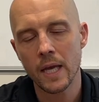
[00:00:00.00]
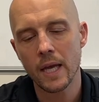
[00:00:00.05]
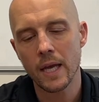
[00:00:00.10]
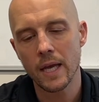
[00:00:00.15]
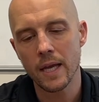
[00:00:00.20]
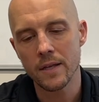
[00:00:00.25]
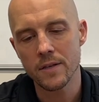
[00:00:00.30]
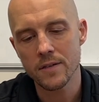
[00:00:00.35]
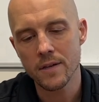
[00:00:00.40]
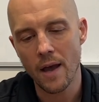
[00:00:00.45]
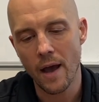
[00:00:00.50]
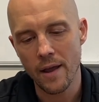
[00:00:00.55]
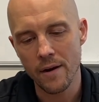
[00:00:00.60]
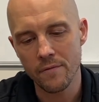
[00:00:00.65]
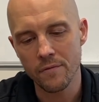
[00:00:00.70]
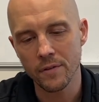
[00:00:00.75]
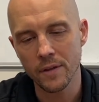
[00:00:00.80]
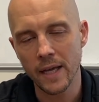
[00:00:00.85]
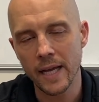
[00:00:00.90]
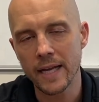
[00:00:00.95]
it's kind of
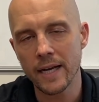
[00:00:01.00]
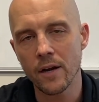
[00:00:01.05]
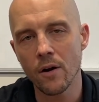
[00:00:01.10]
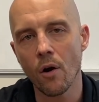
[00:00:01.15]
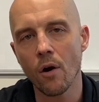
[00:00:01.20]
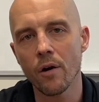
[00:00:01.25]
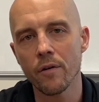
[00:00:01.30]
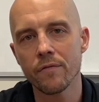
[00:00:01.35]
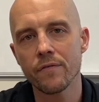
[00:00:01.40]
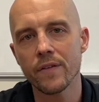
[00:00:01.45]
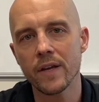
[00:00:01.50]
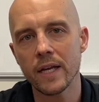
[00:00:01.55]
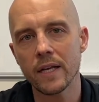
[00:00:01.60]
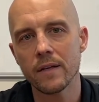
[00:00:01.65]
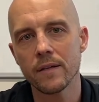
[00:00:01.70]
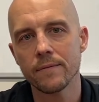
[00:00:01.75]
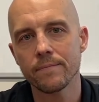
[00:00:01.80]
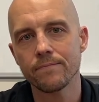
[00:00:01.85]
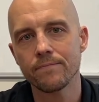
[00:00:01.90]
laid at our feet.